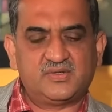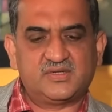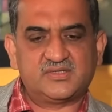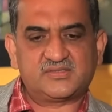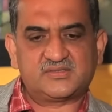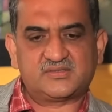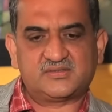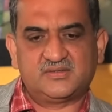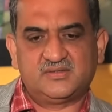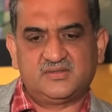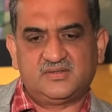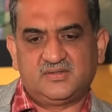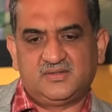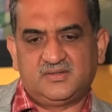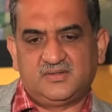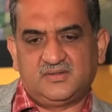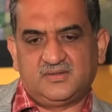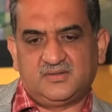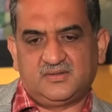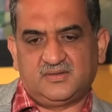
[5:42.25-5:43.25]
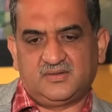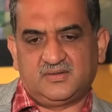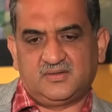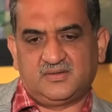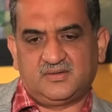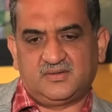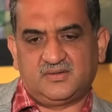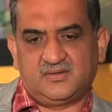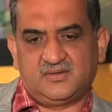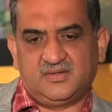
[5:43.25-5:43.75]
us,
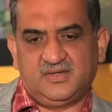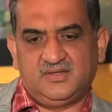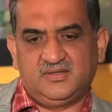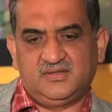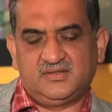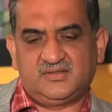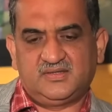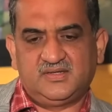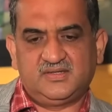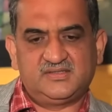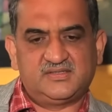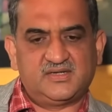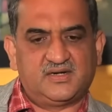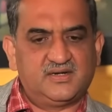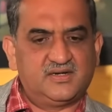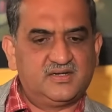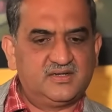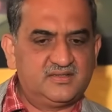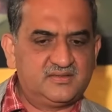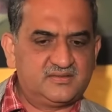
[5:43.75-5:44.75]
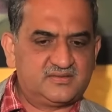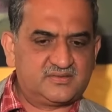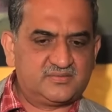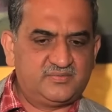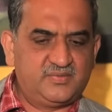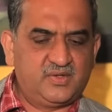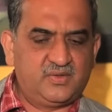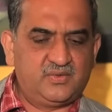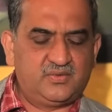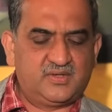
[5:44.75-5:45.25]
in the thick jungles
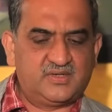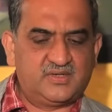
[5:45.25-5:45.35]
below